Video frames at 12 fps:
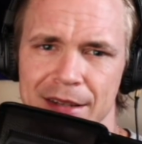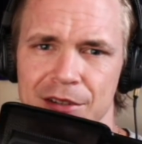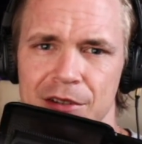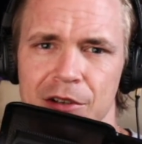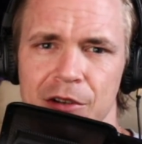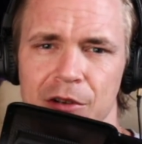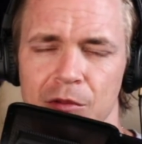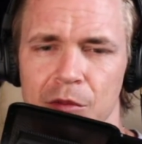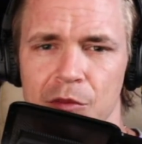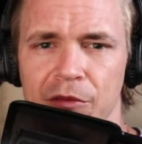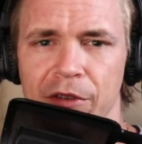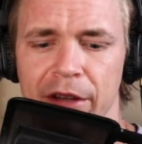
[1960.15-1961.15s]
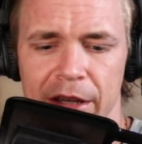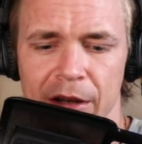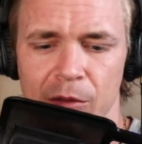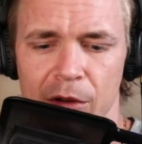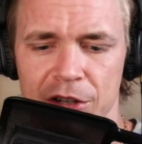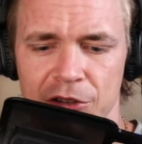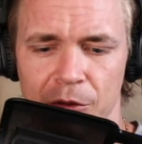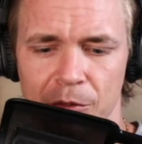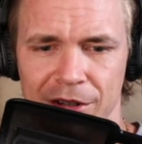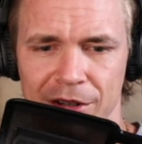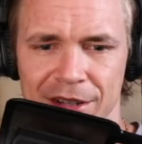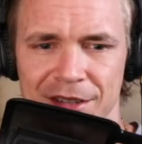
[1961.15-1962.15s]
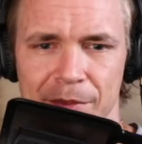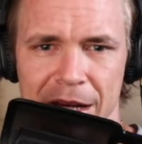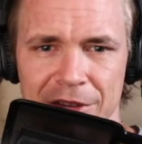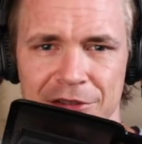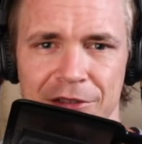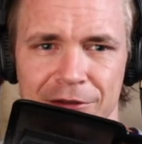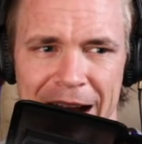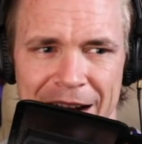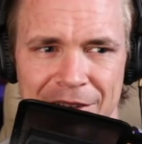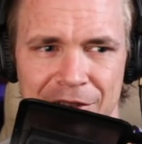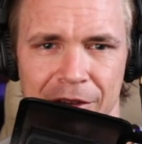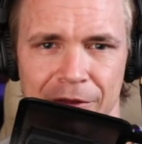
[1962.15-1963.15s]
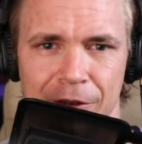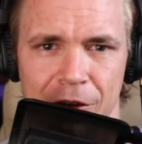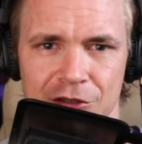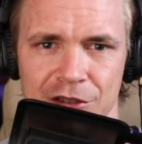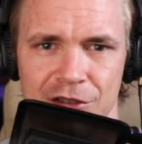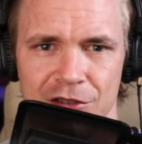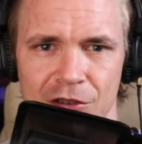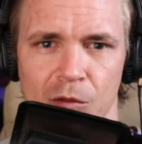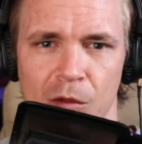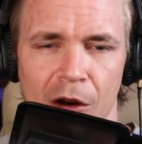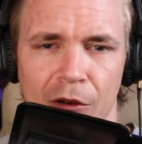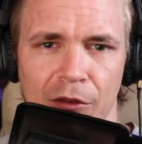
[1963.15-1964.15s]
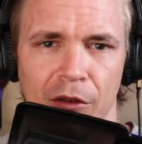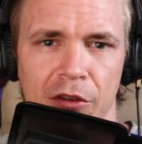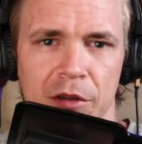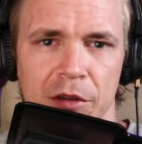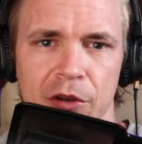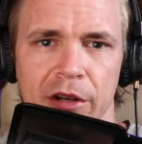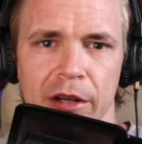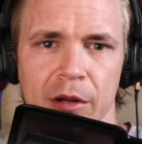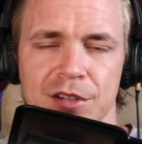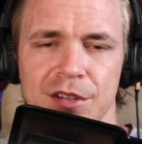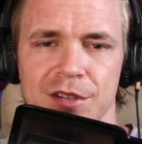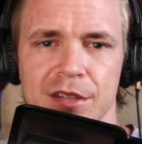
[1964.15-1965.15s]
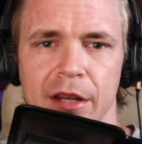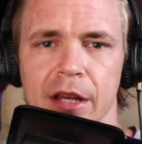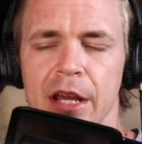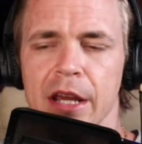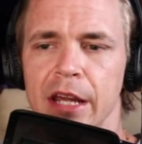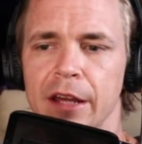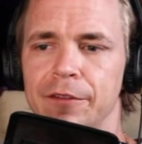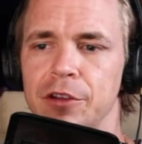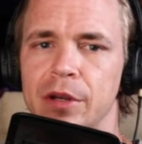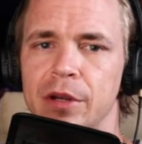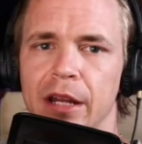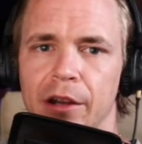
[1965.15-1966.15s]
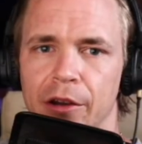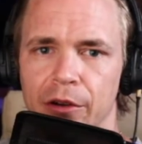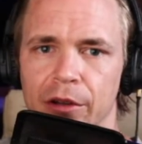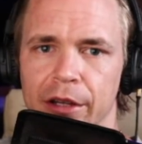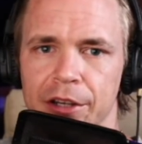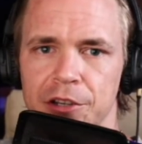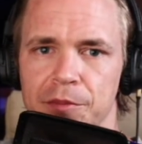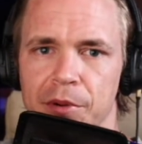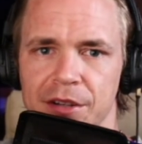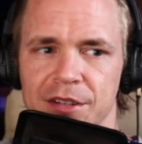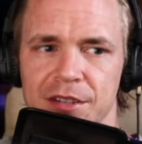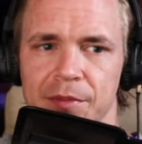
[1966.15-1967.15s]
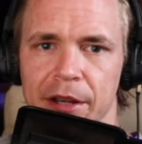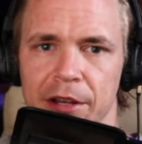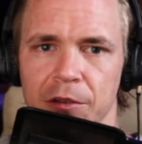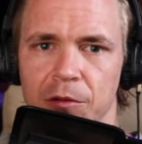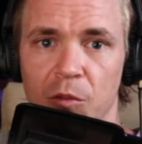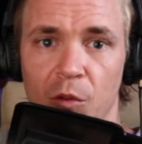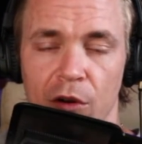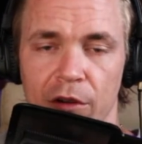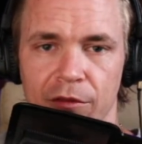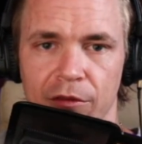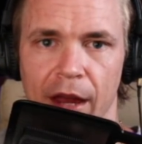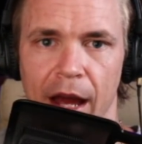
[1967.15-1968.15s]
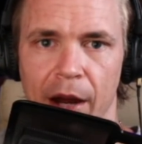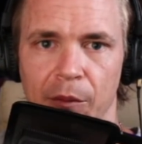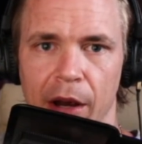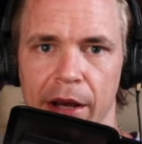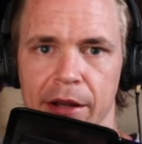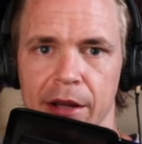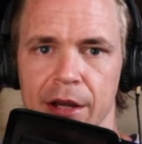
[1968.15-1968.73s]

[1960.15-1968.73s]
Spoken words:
You're removing the original participation factor that functions so well for the community, which is that if you get in early and you participate, you're rewarded for that, right?